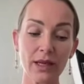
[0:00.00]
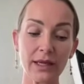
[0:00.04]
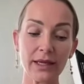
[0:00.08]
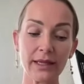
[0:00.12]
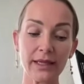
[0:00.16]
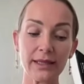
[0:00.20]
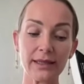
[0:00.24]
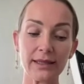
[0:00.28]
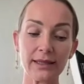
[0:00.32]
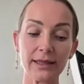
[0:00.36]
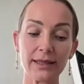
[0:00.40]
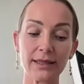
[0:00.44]

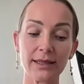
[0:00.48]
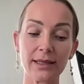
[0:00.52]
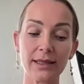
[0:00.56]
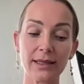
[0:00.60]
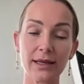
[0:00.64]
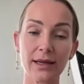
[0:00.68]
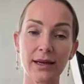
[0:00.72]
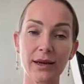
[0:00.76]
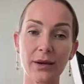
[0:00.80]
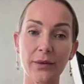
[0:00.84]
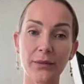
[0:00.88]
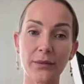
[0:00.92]
It's
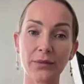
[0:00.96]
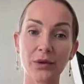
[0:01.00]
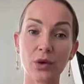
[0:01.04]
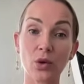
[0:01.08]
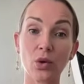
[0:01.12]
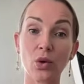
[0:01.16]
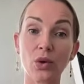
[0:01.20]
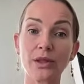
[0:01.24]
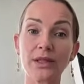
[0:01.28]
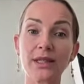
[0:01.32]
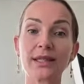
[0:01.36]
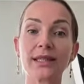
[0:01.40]

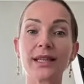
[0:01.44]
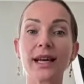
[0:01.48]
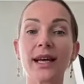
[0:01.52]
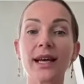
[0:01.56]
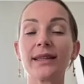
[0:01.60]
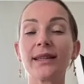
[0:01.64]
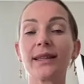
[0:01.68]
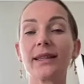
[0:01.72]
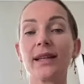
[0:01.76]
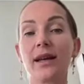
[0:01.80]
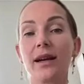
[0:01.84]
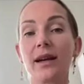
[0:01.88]
called
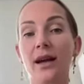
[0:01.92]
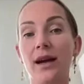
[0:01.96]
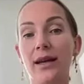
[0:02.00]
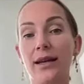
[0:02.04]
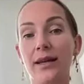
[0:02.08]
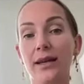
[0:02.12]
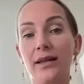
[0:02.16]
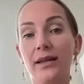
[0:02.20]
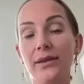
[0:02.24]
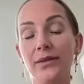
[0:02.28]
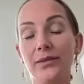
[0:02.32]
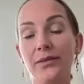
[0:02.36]
Sat
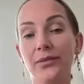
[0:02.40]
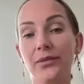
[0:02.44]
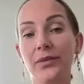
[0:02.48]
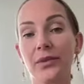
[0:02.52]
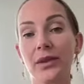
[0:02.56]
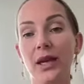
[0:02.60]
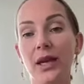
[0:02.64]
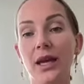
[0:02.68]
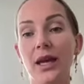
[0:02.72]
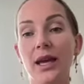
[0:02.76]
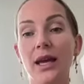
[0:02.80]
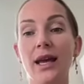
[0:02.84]
Narayan.
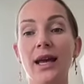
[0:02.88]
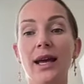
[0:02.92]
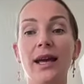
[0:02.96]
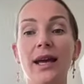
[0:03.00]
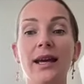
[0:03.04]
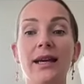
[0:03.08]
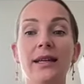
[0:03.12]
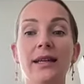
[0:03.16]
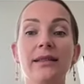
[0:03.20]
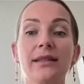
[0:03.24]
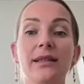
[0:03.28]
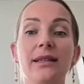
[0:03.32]

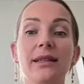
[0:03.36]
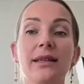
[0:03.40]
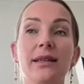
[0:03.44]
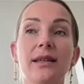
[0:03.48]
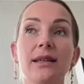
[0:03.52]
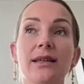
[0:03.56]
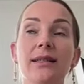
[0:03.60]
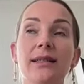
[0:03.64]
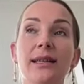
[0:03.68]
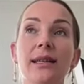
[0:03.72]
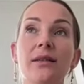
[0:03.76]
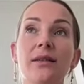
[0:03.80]
And
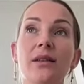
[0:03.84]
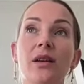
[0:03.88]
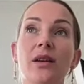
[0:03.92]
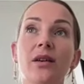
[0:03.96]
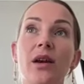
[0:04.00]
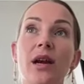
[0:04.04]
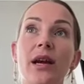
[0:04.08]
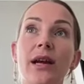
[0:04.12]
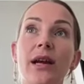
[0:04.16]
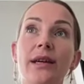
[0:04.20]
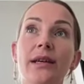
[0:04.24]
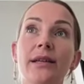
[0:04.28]
Sat
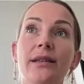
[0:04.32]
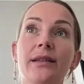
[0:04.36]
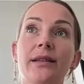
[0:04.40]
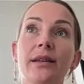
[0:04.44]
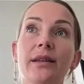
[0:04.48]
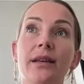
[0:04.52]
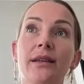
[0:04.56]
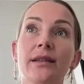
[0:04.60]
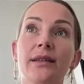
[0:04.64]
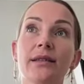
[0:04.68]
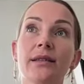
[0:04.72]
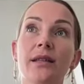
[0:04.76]
Narayan
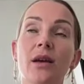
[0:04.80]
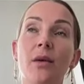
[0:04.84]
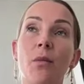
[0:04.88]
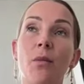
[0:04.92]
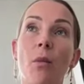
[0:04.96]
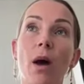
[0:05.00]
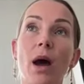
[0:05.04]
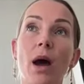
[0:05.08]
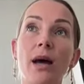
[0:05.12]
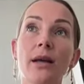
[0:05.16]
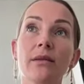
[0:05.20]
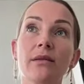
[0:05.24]
is a
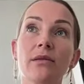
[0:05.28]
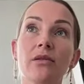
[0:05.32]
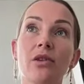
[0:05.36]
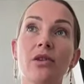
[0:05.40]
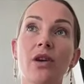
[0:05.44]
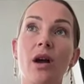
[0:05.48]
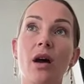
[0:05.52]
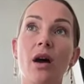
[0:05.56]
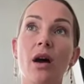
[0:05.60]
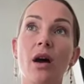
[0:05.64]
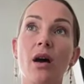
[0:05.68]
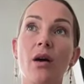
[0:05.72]

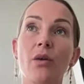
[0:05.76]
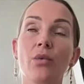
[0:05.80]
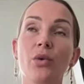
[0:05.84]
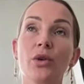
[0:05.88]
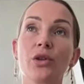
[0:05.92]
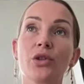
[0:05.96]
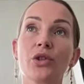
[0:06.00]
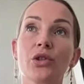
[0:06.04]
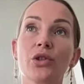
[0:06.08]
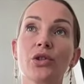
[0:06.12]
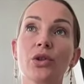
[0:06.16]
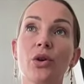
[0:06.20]
mantra
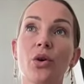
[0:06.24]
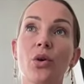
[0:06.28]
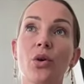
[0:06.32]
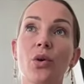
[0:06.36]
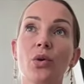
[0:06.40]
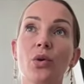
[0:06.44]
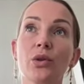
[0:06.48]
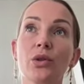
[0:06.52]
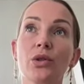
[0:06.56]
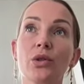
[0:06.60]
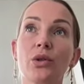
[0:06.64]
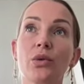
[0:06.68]
which is
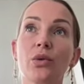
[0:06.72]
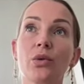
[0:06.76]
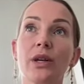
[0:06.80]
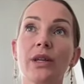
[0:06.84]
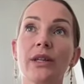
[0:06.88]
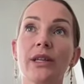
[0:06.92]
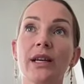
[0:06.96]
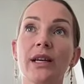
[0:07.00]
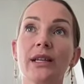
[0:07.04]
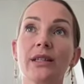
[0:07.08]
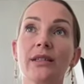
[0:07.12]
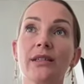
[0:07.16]
also
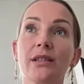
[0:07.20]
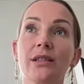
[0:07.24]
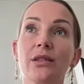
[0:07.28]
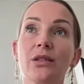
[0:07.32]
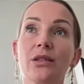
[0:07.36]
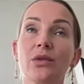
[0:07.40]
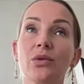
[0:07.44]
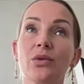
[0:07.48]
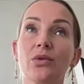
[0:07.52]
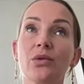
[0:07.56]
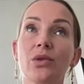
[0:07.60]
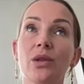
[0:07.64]

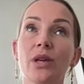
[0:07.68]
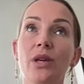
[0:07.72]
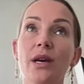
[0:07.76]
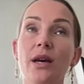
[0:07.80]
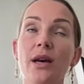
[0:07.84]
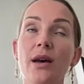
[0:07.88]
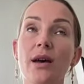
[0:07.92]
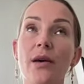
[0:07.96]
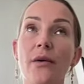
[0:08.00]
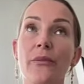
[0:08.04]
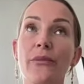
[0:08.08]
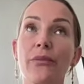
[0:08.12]
connected to
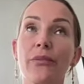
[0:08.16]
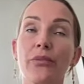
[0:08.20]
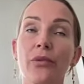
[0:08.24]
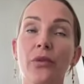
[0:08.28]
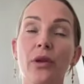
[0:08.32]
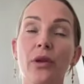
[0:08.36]
the